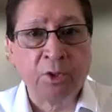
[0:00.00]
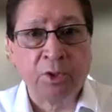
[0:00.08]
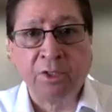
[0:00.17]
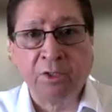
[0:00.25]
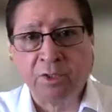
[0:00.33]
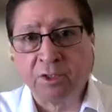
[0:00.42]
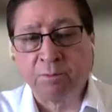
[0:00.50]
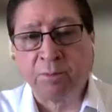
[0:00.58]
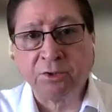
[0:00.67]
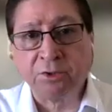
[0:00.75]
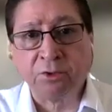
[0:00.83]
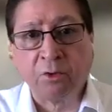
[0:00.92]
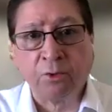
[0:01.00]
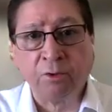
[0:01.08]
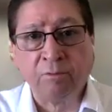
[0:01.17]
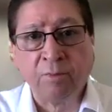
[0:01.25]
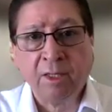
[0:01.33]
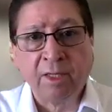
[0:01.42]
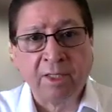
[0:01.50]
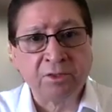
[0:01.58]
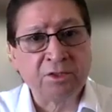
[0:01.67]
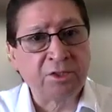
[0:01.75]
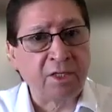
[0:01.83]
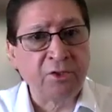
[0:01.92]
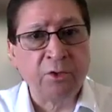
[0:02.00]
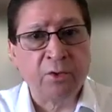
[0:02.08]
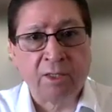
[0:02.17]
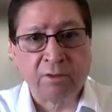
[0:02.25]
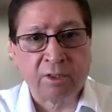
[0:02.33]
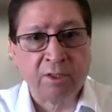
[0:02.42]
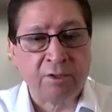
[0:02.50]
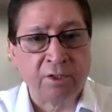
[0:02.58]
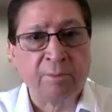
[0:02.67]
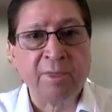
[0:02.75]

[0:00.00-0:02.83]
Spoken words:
and I'll put you in a special group and send you out